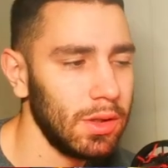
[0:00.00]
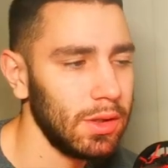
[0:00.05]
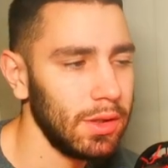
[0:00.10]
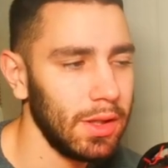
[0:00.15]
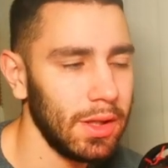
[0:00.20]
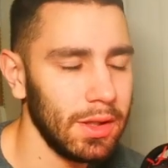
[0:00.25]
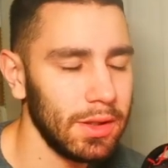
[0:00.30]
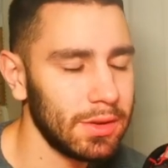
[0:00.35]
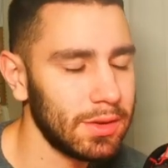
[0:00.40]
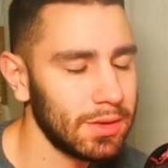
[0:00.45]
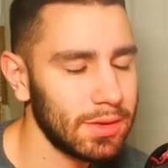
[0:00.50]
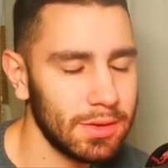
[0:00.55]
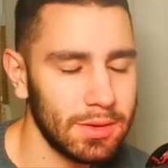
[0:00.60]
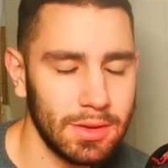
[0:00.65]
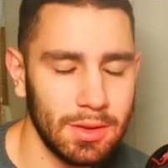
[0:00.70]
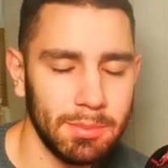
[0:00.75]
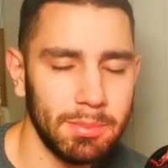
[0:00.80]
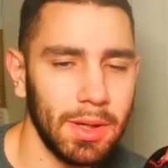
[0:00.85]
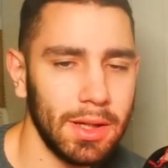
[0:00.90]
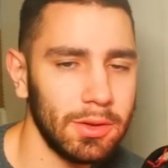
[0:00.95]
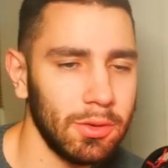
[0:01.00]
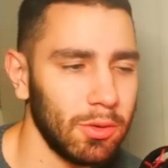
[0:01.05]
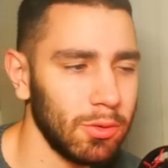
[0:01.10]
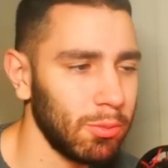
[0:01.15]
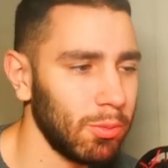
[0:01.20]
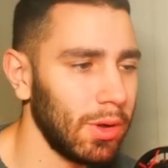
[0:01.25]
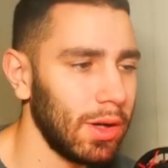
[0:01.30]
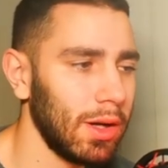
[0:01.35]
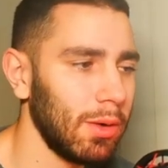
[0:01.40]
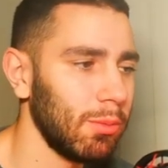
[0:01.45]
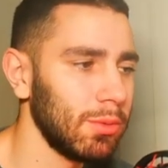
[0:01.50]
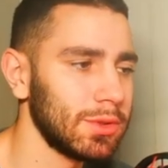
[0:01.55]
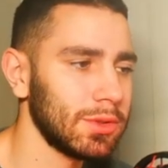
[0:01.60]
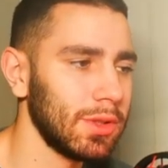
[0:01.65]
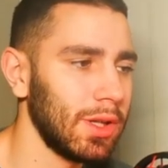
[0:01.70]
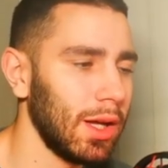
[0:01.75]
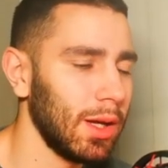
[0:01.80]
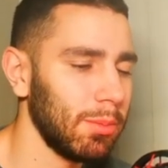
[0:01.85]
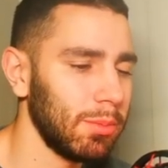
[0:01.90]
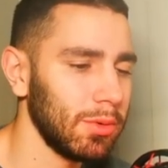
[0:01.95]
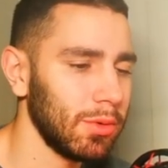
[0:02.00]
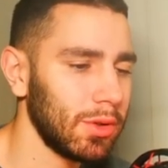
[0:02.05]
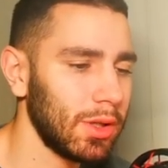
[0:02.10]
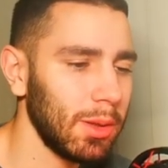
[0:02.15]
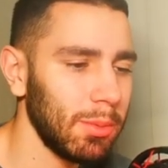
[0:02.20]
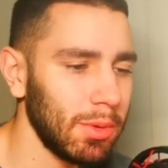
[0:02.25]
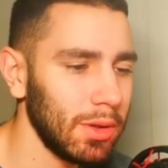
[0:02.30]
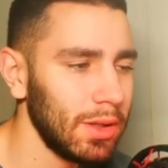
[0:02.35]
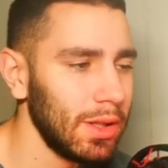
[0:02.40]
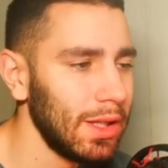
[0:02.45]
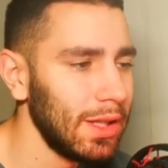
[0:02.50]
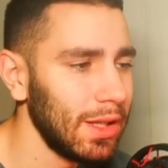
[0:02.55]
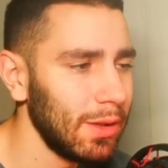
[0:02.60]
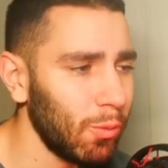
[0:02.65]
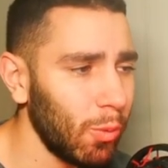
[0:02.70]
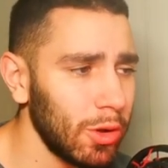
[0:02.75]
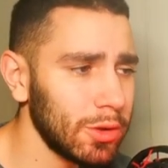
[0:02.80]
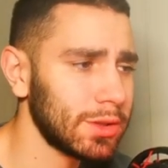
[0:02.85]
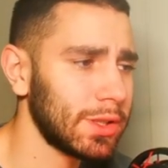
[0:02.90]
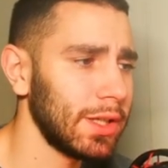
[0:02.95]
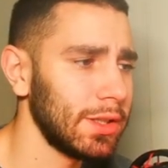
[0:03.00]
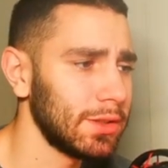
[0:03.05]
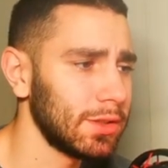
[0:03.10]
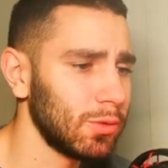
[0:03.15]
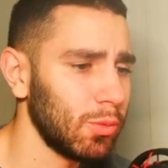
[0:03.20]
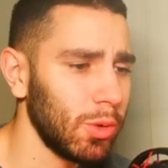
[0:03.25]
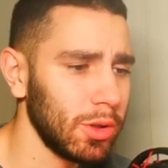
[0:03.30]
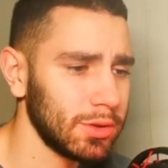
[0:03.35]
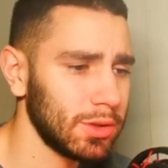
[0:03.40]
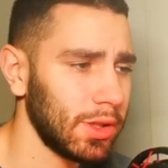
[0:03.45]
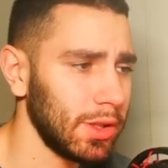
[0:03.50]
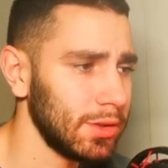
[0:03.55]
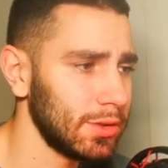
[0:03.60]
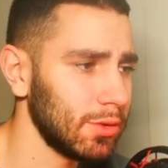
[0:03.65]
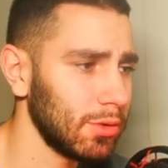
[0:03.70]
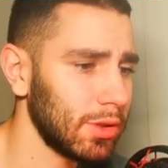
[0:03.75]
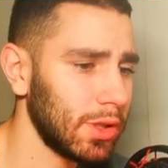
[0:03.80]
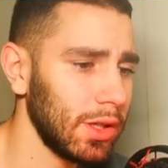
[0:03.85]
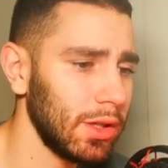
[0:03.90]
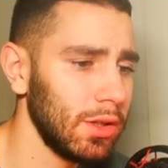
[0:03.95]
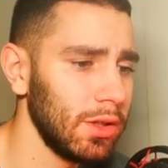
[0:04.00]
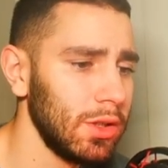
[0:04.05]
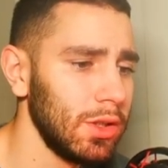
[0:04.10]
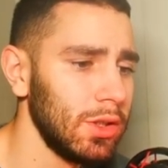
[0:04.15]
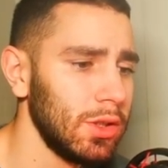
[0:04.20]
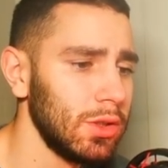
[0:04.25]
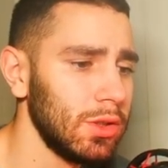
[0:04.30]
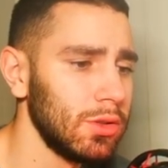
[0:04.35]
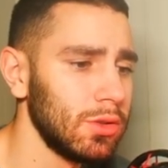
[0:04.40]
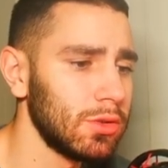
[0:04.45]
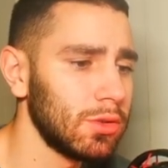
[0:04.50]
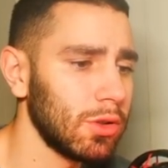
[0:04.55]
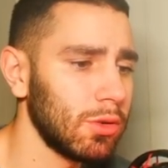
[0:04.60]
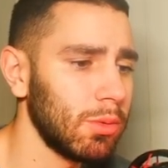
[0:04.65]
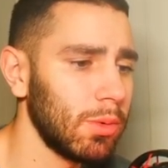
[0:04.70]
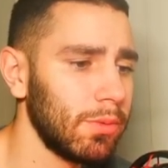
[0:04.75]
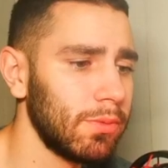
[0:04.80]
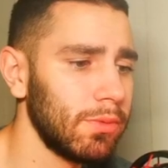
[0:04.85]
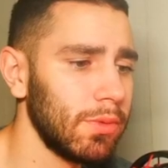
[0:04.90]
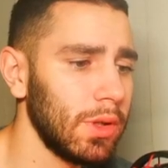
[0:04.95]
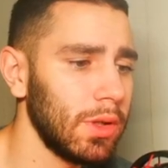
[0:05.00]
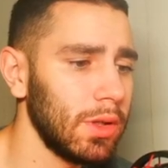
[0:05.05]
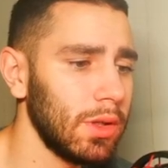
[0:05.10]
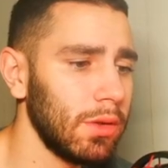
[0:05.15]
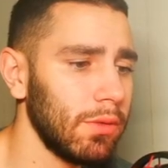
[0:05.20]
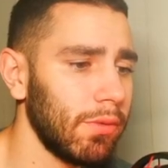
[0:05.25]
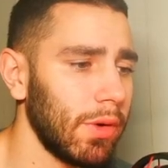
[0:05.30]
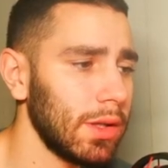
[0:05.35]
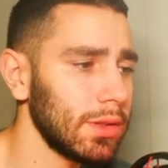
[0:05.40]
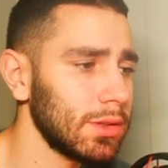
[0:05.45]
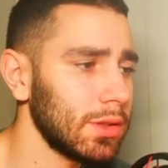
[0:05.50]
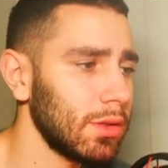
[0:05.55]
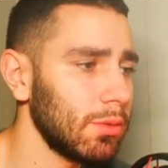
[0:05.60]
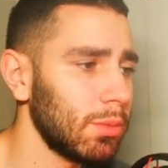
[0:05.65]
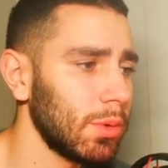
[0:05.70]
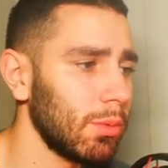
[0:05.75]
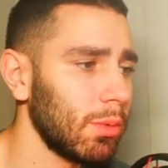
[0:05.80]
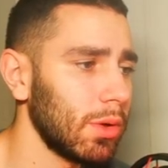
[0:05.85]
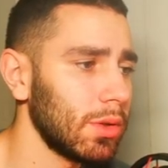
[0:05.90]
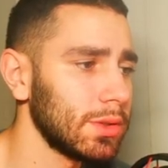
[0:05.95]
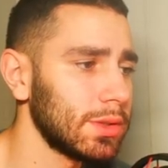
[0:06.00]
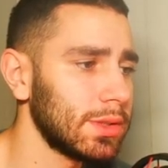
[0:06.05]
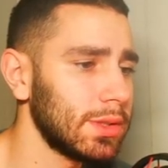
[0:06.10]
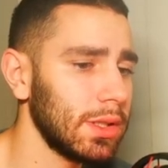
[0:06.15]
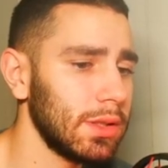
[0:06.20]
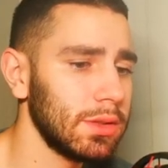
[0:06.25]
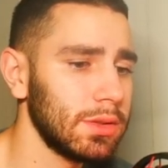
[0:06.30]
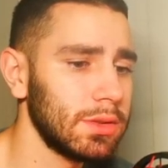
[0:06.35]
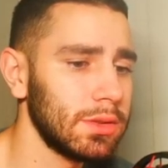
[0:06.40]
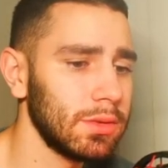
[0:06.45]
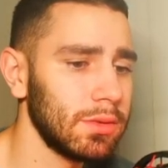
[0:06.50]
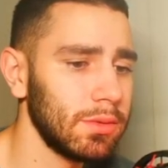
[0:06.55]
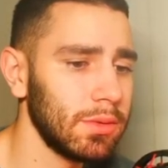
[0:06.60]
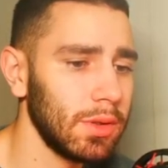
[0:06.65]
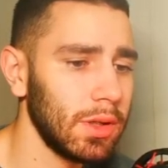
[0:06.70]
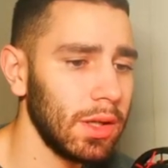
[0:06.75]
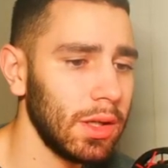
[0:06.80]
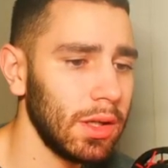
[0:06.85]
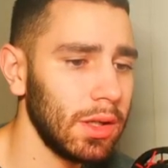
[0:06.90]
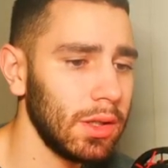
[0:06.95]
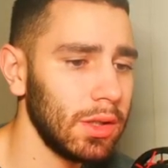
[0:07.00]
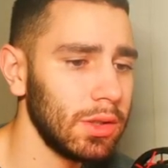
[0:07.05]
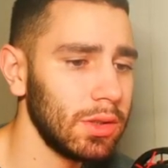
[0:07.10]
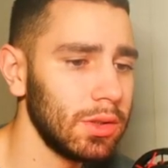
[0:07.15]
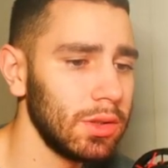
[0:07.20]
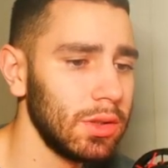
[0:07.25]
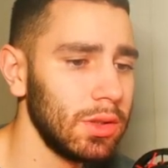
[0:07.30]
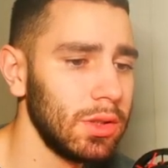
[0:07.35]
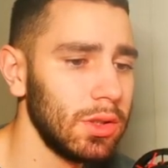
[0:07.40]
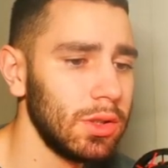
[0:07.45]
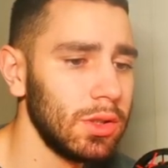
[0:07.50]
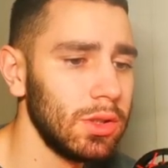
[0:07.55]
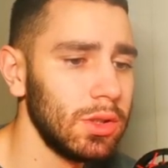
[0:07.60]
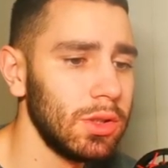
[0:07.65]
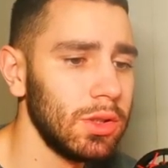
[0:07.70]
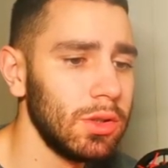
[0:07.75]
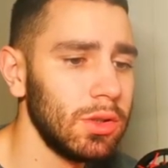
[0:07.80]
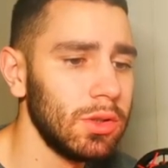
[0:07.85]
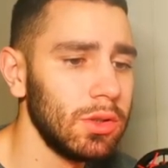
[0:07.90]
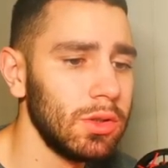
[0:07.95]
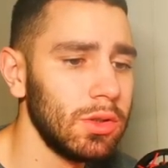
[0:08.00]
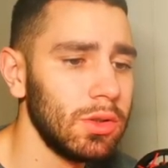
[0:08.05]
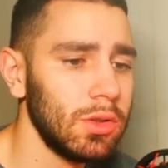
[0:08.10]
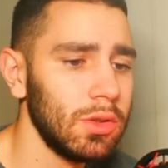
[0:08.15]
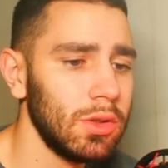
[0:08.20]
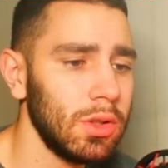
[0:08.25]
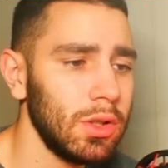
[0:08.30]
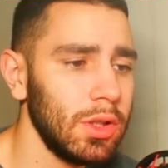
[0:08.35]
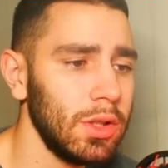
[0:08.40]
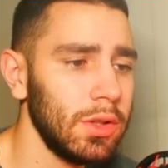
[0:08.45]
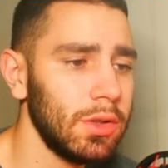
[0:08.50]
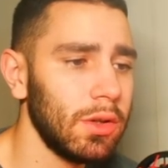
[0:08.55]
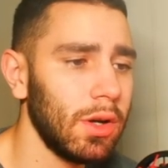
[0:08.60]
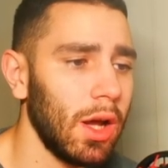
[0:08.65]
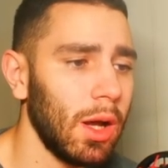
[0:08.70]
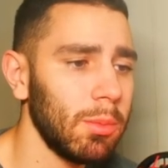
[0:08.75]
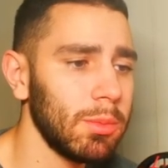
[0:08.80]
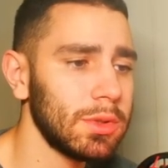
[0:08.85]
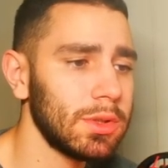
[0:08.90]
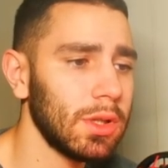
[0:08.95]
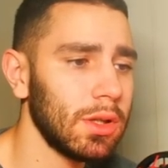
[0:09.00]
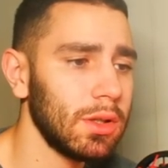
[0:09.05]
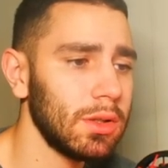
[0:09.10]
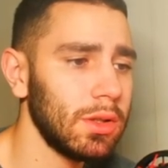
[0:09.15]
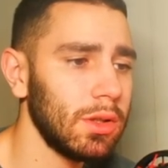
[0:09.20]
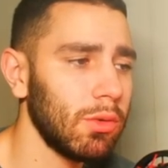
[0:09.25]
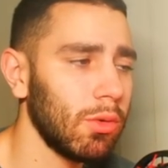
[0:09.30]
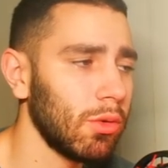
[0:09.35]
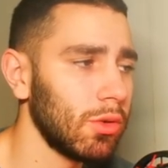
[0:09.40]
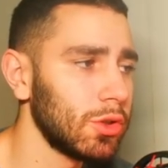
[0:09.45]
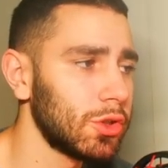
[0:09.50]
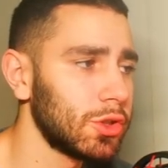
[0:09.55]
yeah, depending on what's gonna happen. Okay, but worst case, okay. So with Vata, we want to send either Hamatan or